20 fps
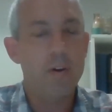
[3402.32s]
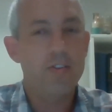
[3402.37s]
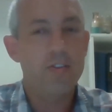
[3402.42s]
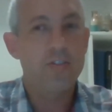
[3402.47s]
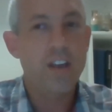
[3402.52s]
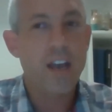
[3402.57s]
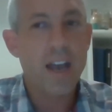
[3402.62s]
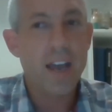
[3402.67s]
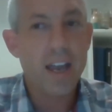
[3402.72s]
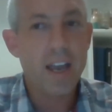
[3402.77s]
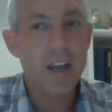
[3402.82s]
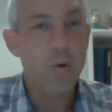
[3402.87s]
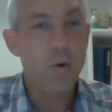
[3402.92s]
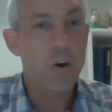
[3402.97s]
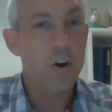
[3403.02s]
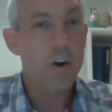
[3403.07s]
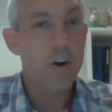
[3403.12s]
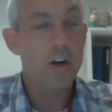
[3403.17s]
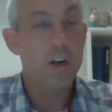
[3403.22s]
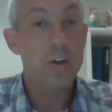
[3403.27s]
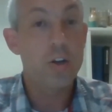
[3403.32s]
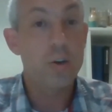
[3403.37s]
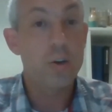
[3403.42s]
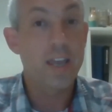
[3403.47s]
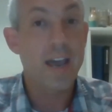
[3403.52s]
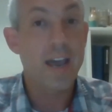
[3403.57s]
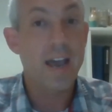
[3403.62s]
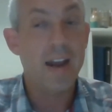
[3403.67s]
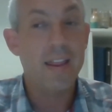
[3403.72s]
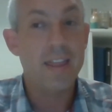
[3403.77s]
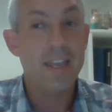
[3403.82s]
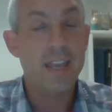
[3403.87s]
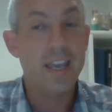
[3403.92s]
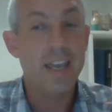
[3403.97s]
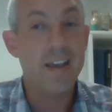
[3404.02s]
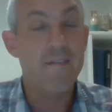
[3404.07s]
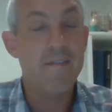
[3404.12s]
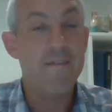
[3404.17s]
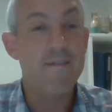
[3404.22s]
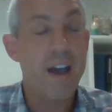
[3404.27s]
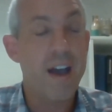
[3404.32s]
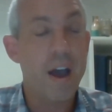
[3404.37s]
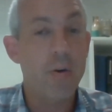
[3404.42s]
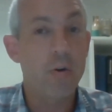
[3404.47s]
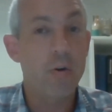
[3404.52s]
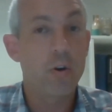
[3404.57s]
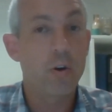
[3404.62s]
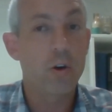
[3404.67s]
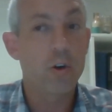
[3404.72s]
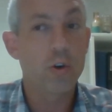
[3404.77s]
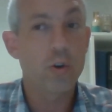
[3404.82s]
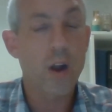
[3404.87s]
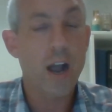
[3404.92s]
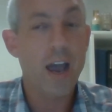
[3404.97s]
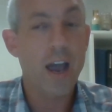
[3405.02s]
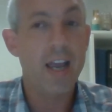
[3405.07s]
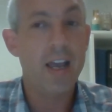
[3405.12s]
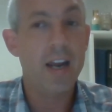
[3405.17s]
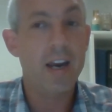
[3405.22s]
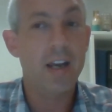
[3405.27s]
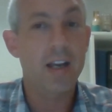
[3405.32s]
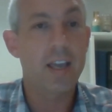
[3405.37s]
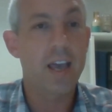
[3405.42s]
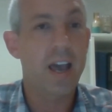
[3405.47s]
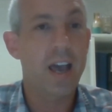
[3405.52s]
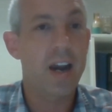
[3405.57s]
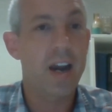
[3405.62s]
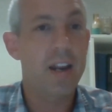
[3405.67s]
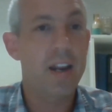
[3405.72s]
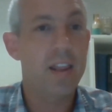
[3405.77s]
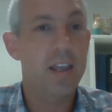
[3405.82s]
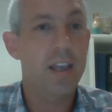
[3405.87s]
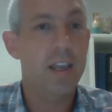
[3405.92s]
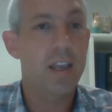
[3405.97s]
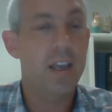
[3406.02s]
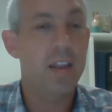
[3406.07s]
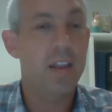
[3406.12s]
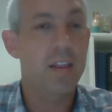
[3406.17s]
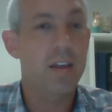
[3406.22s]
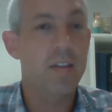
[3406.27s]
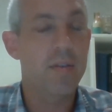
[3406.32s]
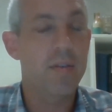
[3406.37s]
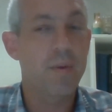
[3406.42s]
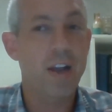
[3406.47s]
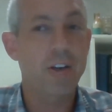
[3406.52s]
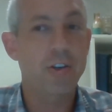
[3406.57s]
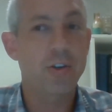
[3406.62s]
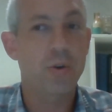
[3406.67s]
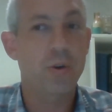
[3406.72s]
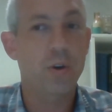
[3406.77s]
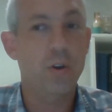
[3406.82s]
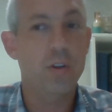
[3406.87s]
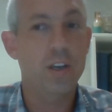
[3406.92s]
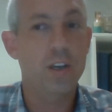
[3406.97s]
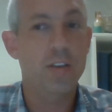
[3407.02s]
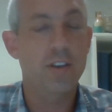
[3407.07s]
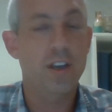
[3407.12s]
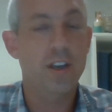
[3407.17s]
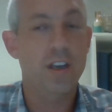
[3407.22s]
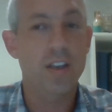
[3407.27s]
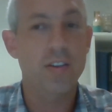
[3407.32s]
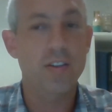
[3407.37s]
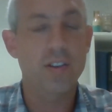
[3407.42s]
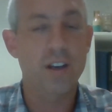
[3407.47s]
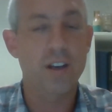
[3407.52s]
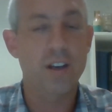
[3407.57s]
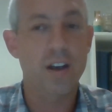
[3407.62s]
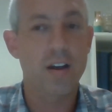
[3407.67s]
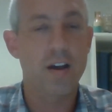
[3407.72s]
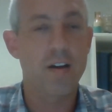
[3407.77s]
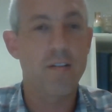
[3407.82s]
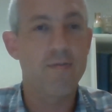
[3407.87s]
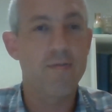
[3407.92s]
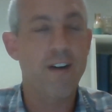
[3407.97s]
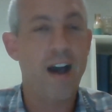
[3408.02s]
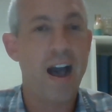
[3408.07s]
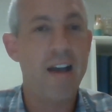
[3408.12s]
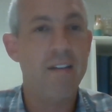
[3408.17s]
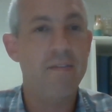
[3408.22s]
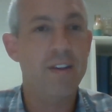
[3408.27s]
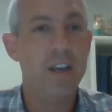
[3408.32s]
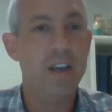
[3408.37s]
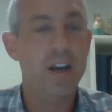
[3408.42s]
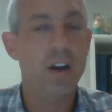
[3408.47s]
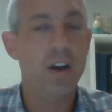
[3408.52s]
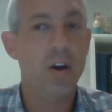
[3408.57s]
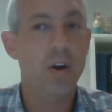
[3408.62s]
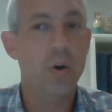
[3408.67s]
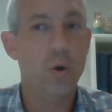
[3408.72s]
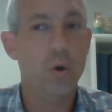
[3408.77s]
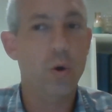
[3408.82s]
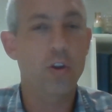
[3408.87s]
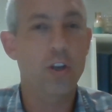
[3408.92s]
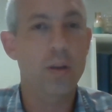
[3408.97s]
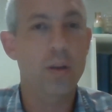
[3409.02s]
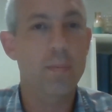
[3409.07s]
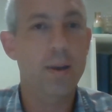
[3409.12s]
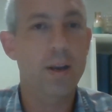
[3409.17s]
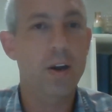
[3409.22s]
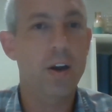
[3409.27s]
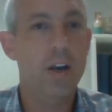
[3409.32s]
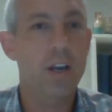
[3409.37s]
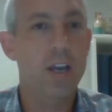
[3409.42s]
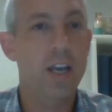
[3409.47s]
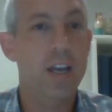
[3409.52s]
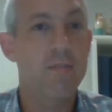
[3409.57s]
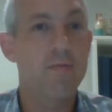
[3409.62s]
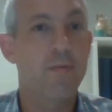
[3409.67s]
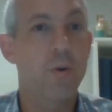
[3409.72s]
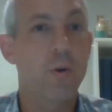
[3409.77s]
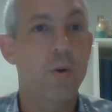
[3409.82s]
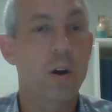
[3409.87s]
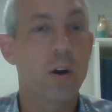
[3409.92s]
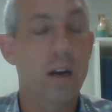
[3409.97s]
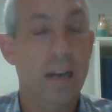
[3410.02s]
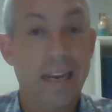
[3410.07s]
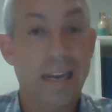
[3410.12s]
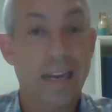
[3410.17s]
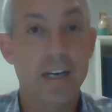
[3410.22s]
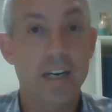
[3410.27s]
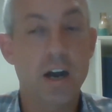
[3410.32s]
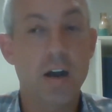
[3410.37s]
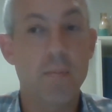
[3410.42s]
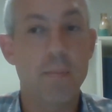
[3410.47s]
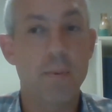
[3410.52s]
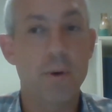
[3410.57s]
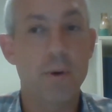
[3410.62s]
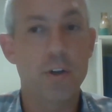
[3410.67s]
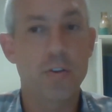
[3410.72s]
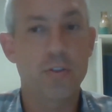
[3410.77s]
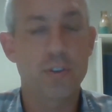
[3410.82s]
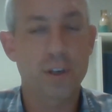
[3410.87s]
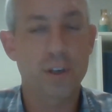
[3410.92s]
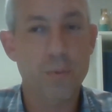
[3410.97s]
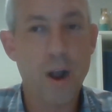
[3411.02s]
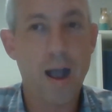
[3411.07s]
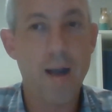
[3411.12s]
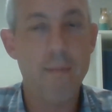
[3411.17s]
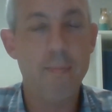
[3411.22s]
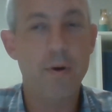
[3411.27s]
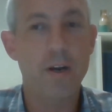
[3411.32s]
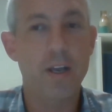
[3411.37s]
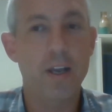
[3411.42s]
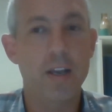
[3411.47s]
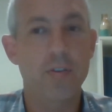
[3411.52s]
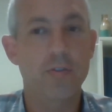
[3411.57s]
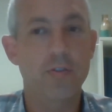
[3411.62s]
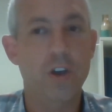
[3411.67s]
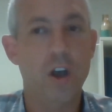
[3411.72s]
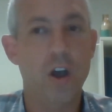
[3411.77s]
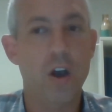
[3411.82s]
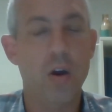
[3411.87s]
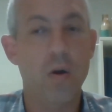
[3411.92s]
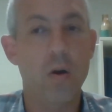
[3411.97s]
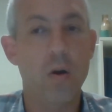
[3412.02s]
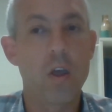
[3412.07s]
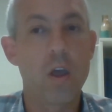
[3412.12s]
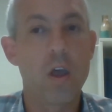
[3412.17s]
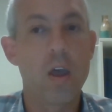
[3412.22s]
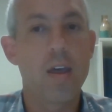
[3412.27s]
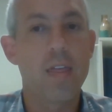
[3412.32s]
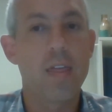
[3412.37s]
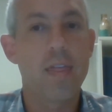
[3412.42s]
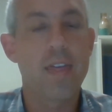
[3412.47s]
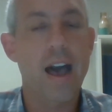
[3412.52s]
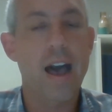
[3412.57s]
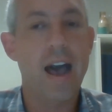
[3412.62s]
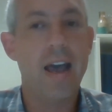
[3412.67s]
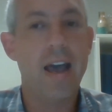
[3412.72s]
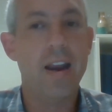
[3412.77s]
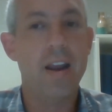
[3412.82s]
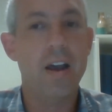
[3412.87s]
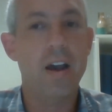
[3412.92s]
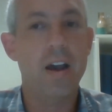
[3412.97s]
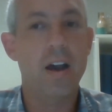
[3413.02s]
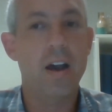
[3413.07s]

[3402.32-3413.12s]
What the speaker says: would say in order to get the federal credit, again, the threshold is a 5-year holding period for income producing properties. So that